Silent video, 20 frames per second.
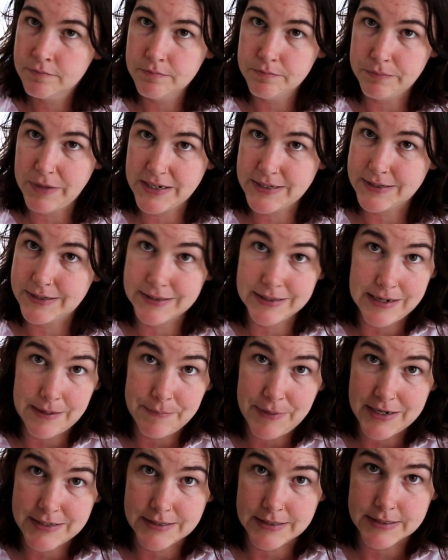basically a
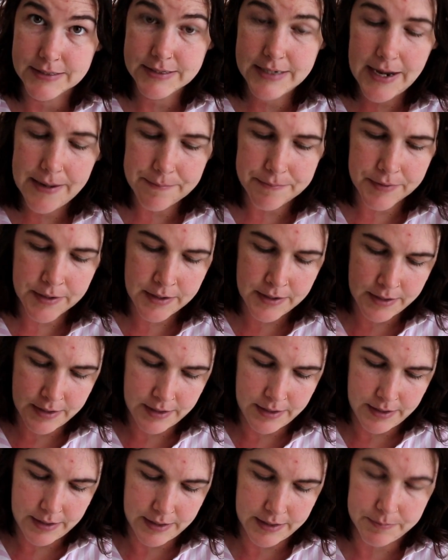basic stamp,
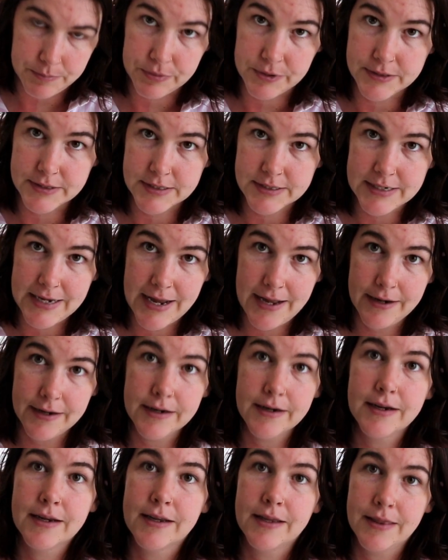it prints
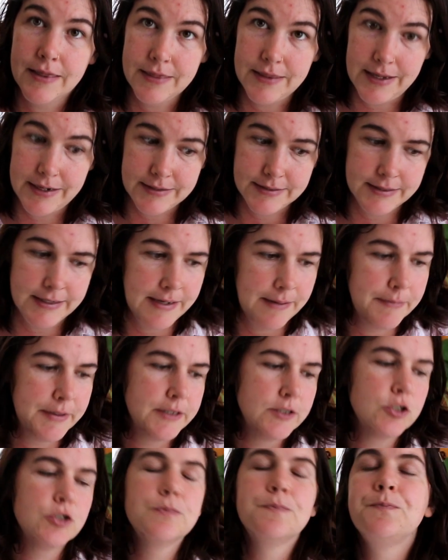down, that is the
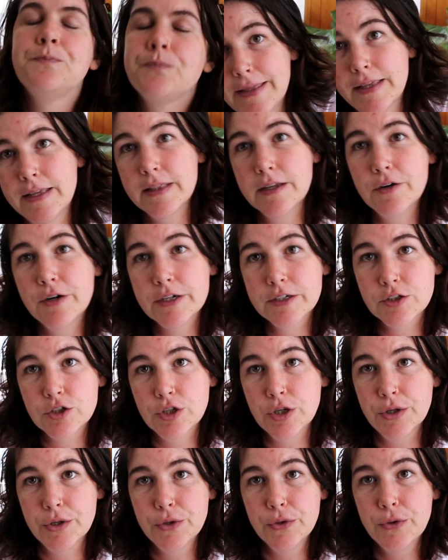image. I think there are
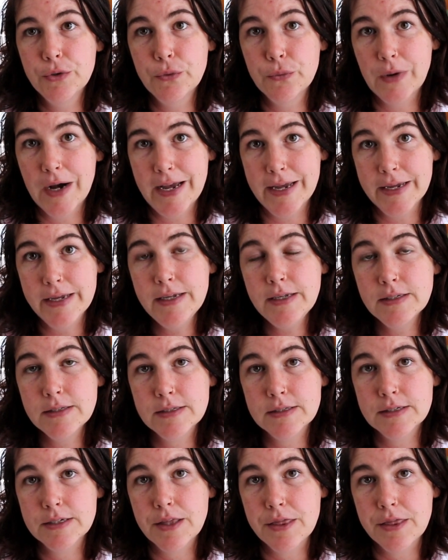two ways to